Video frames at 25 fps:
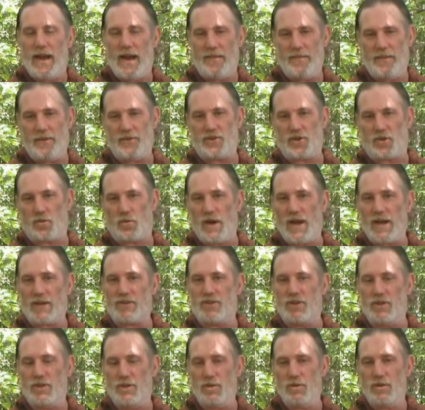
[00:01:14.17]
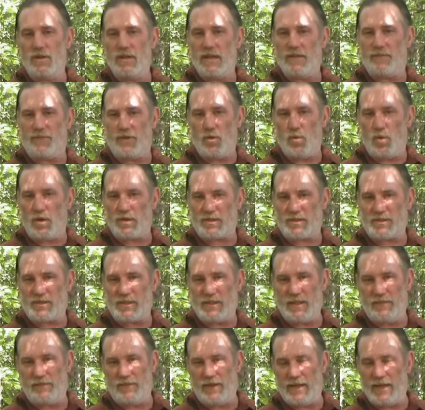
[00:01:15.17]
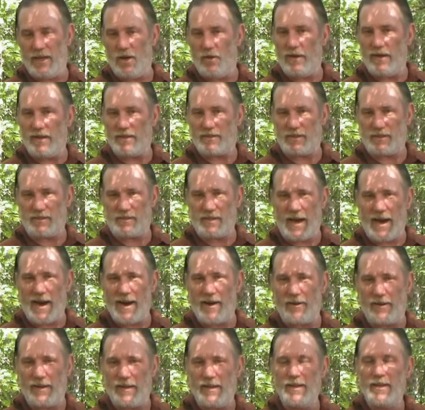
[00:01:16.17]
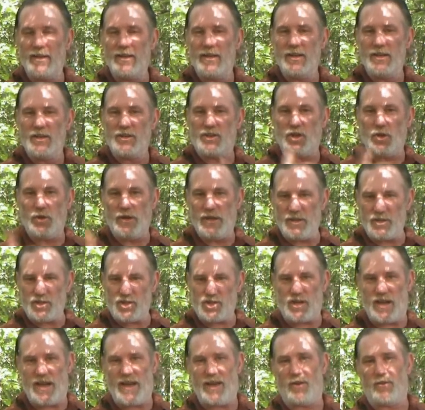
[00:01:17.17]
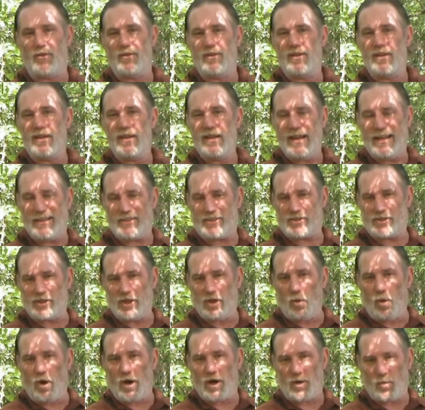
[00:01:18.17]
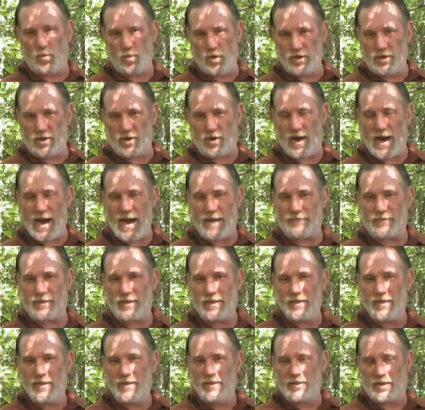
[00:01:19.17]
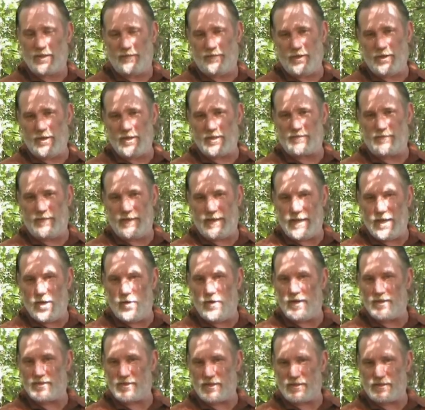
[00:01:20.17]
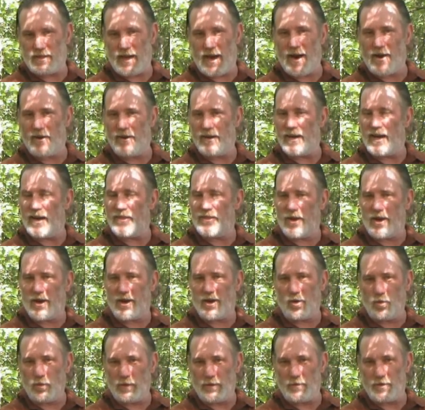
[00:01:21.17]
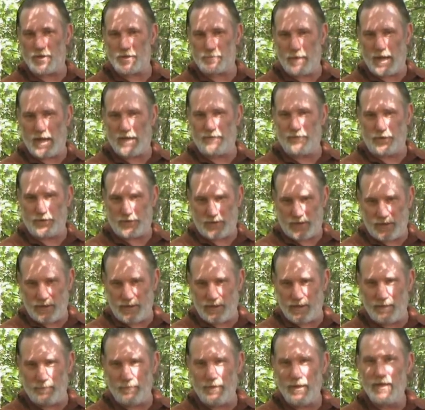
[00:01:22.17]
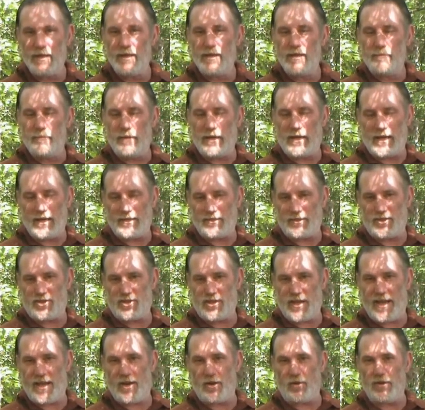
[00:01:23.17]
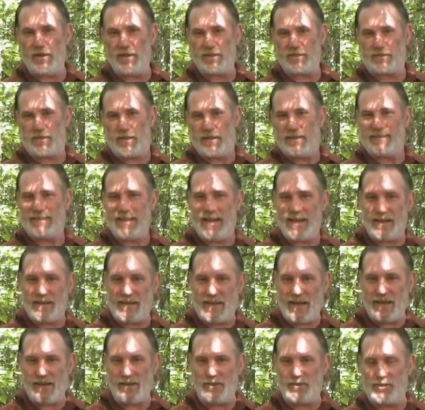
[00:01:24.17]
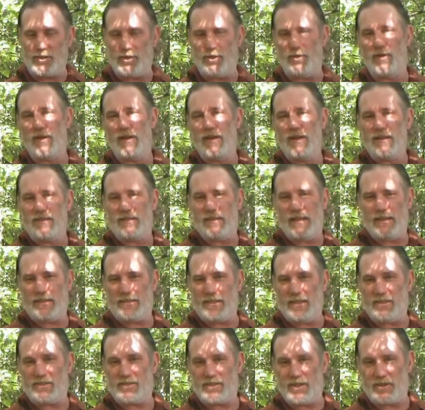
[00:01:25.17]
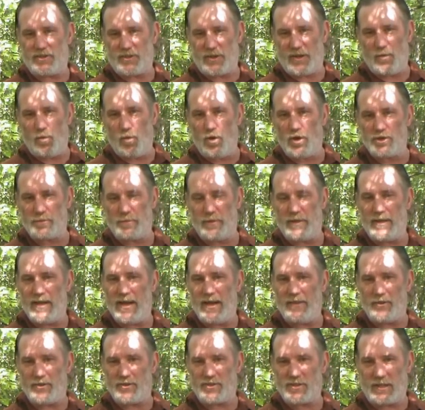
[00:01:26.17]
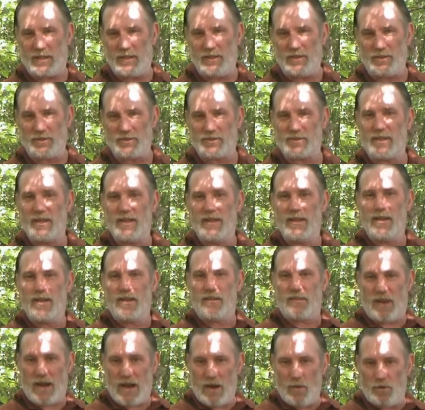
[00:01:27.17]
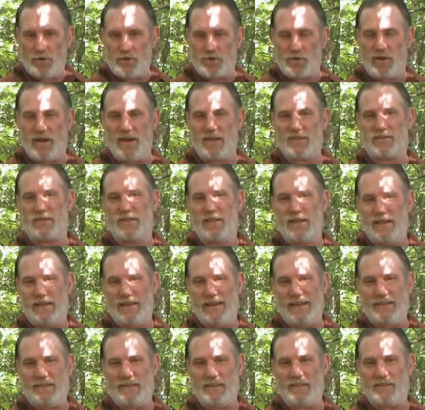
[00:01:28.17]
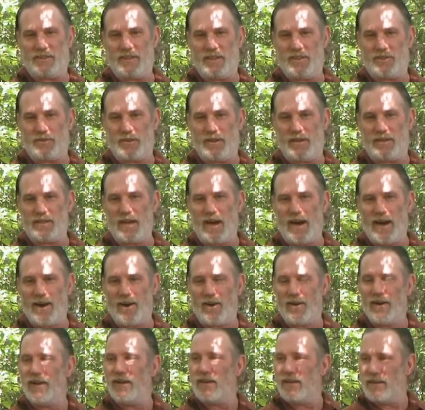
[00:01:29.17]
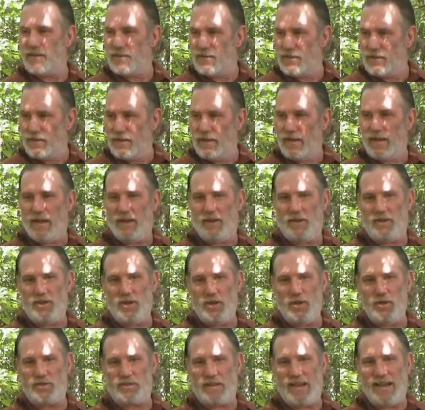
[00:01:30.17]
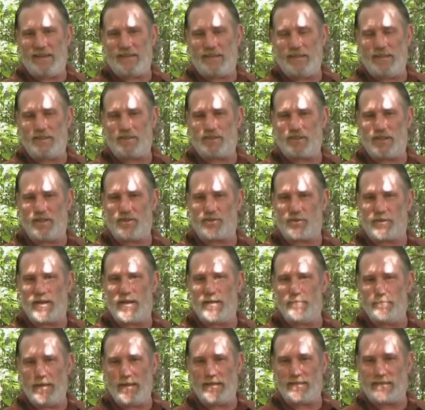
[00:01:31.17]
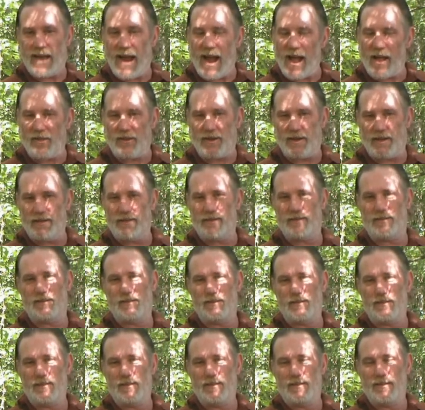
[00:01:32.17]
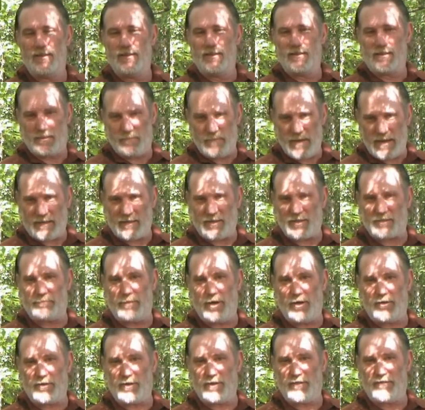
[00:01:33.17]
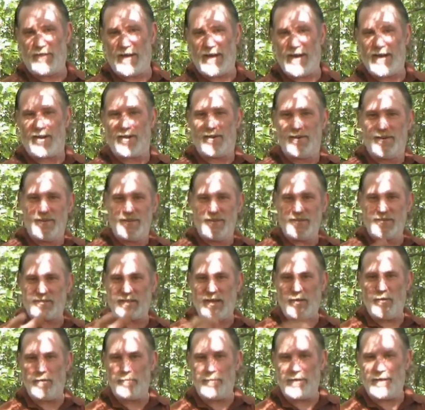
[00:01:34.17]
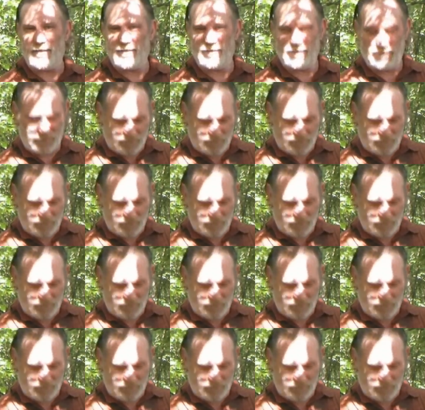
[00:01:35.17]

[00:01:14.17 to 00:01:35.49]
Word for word: and then direct you, if you want to see the video in its entirety, to his channel at Stillwater Woodcraft to view this video in its entirety. And I thought it only respectful to him because his channel is dedicated to the 18th century woodsmen and their skills that I would dress in 18th century attire and use 18th century mentality to make this bow drill fire. Stay with me.